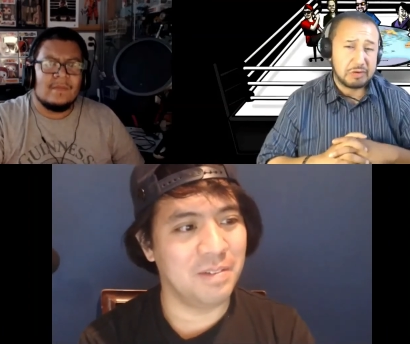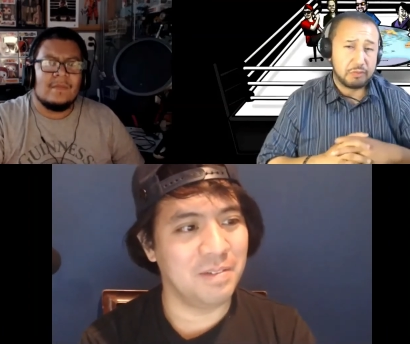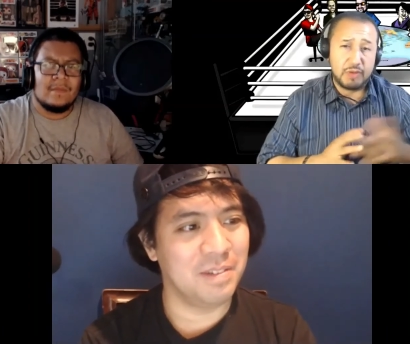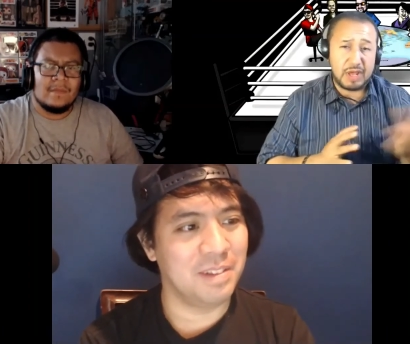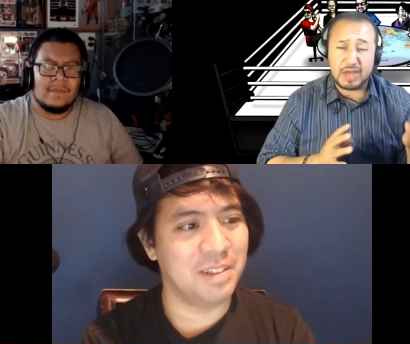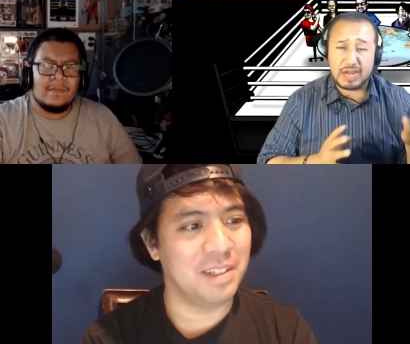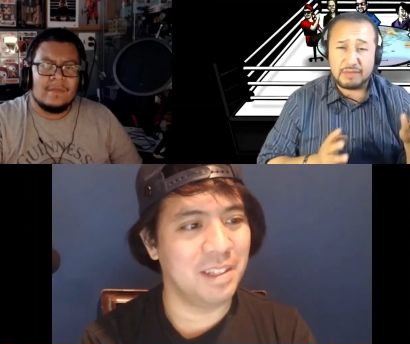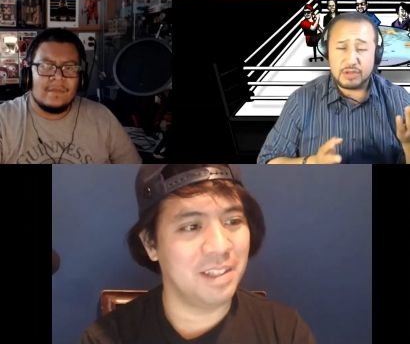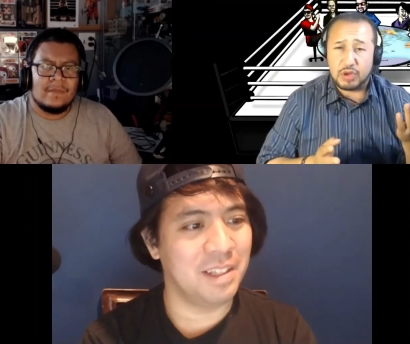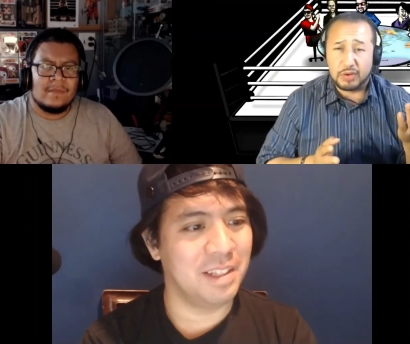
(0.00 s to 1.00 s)
Speaker 1: We could
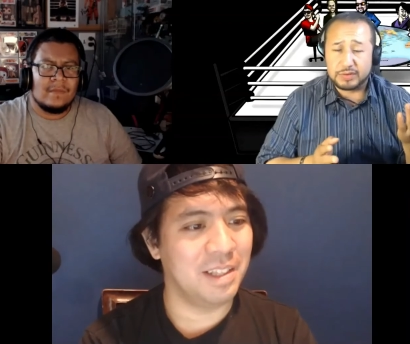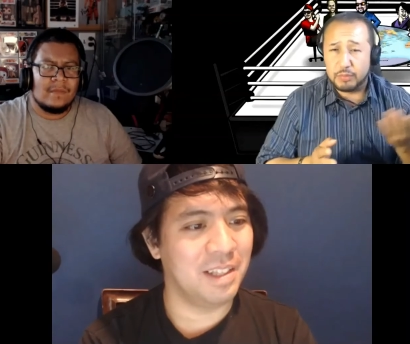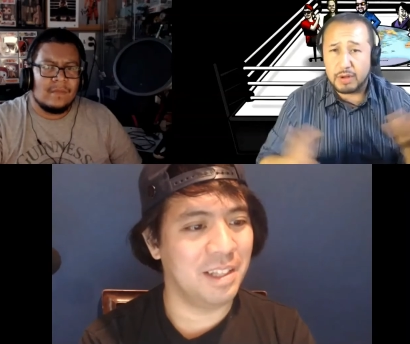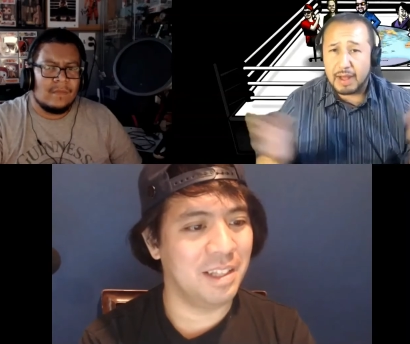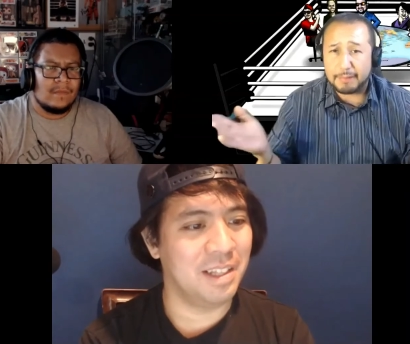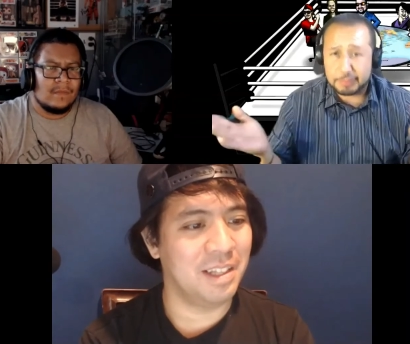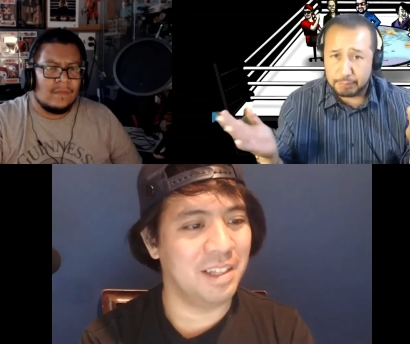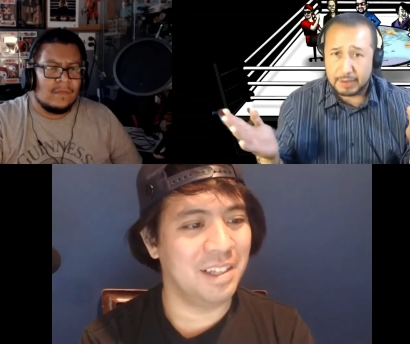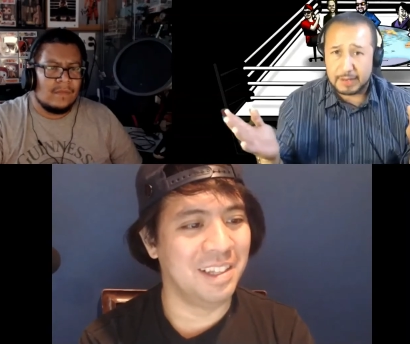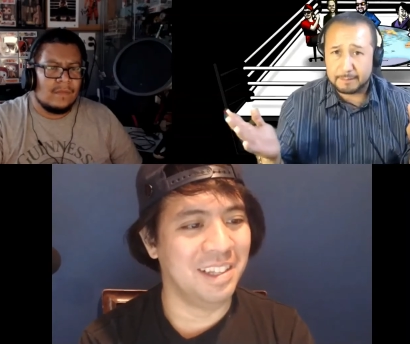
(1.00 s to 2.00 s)
even chosen Will
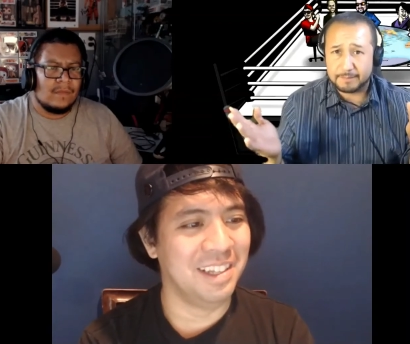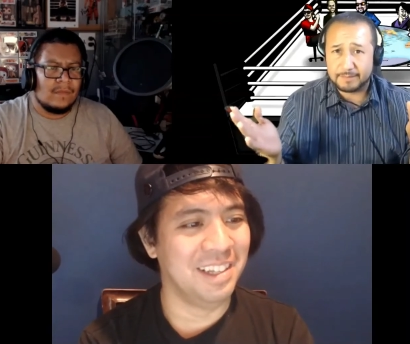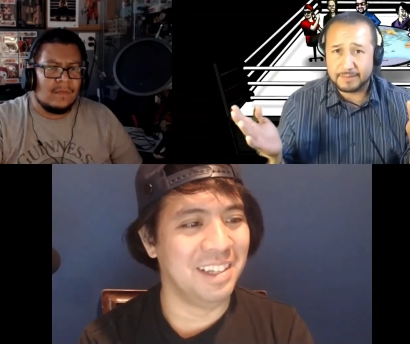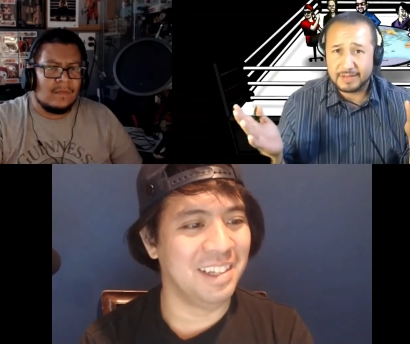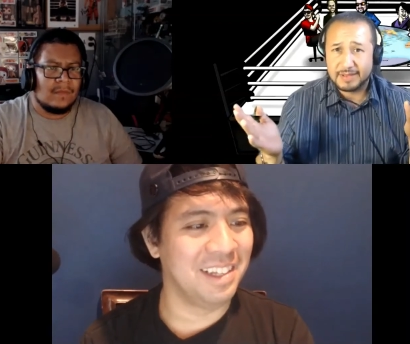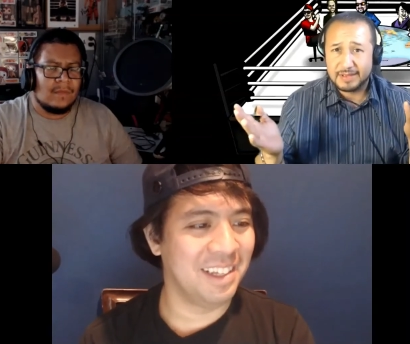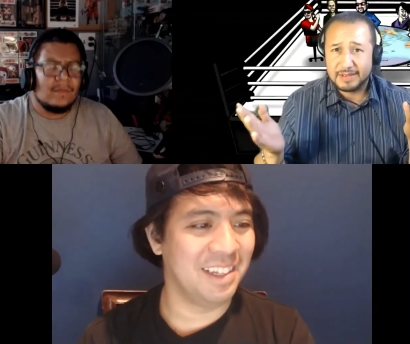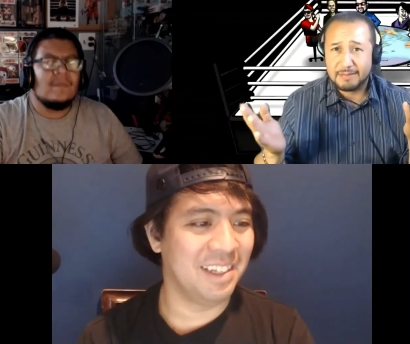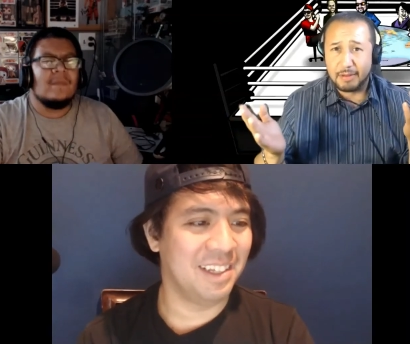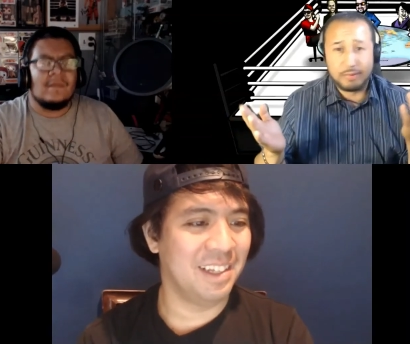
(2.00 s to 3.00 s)
Ospreay,
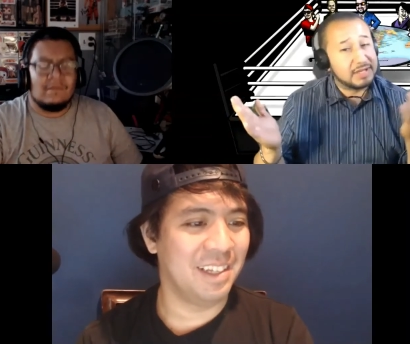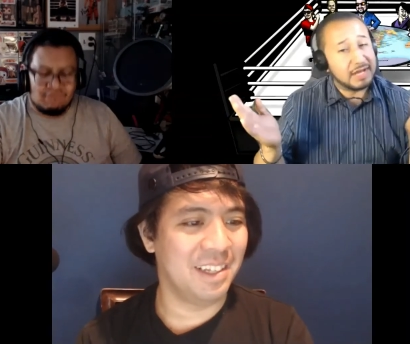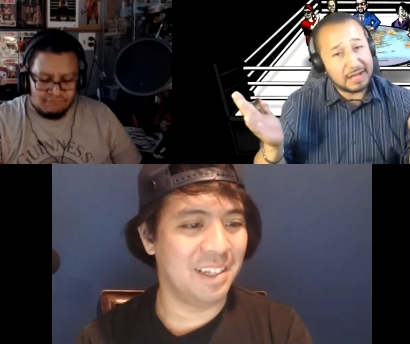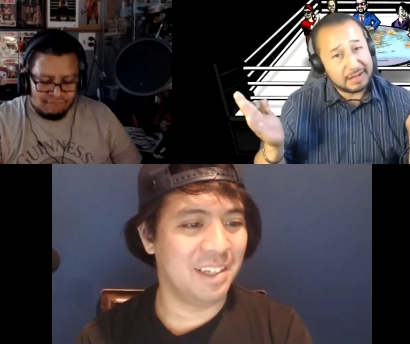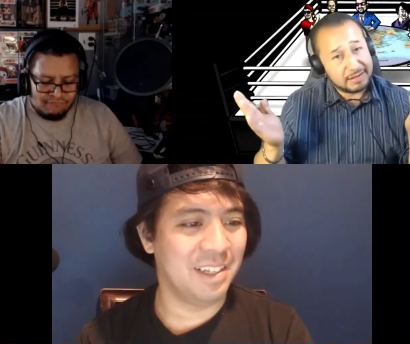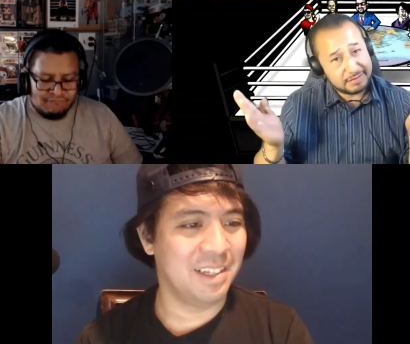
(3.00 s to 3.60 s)
but we didn't.